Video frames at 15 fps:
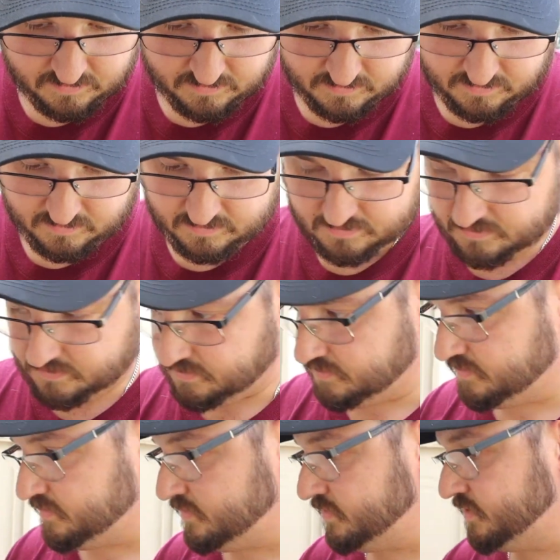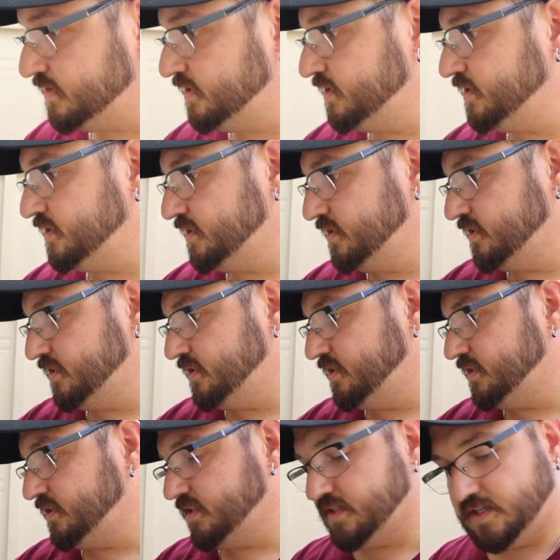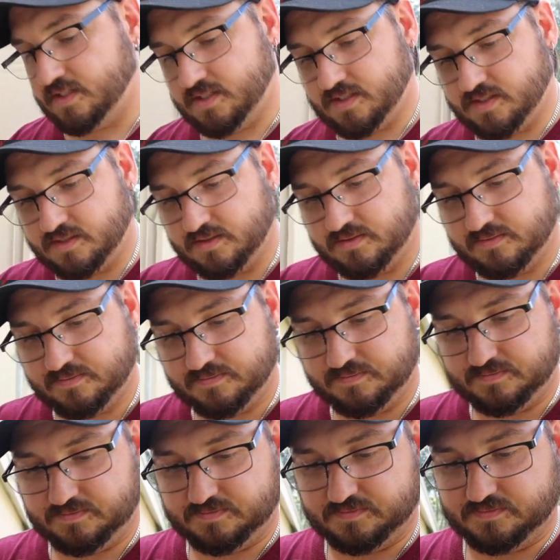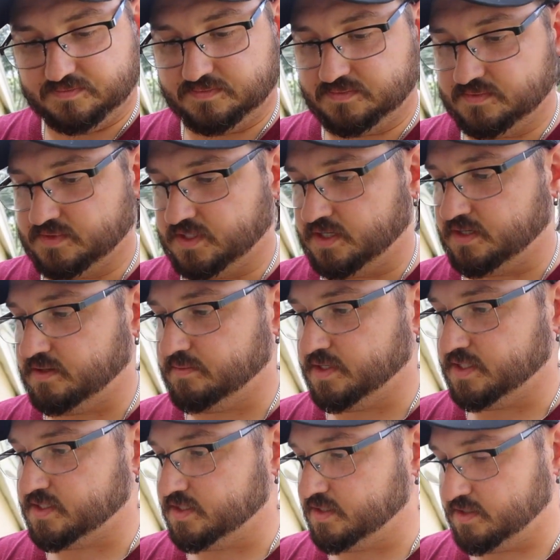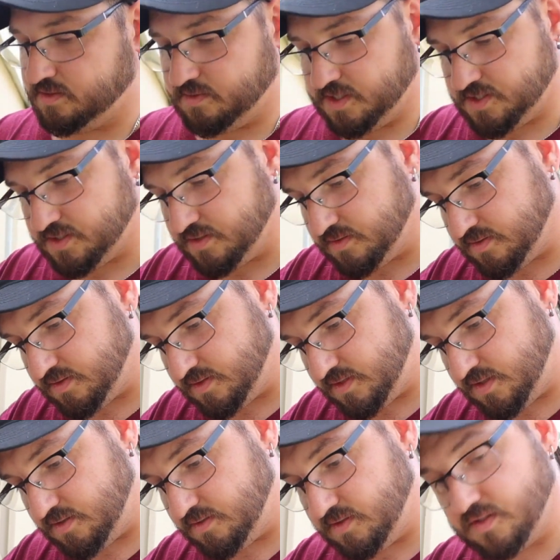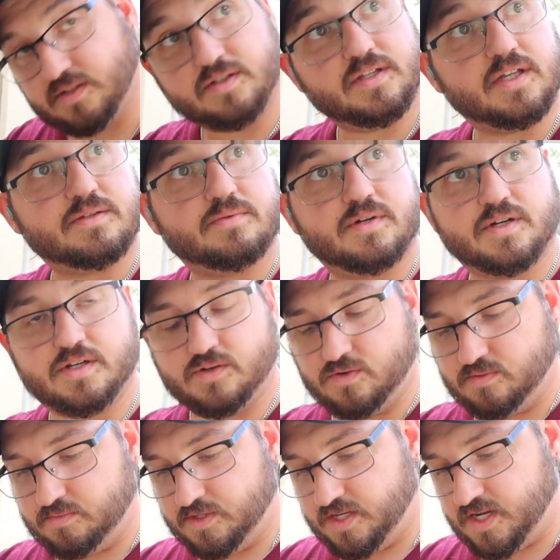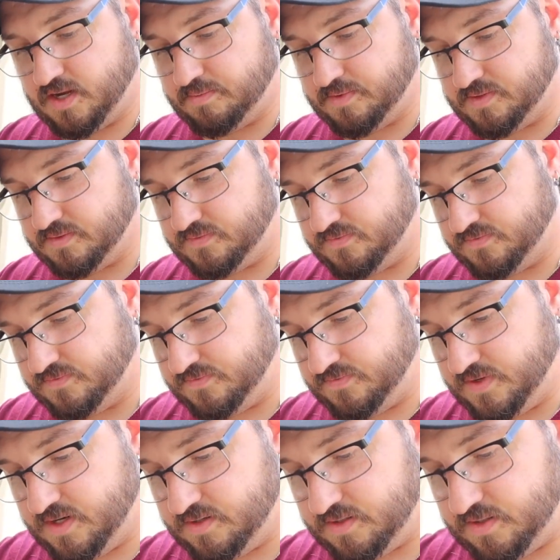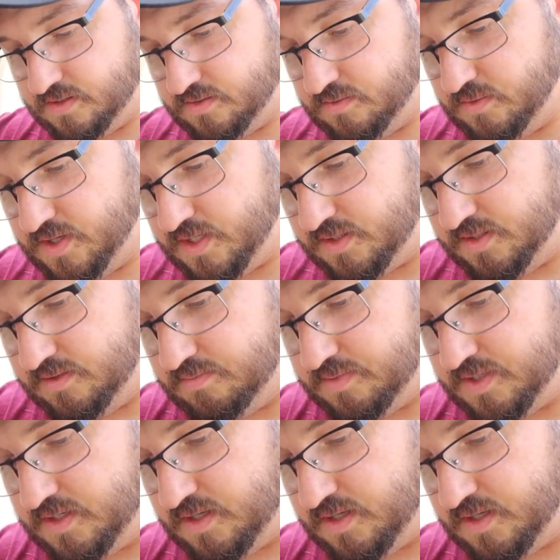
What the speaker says: glue to dry? The chemical reaction to happen. Yeah, I mean, that's a good question. So that's where it normally happens fairly quickly, but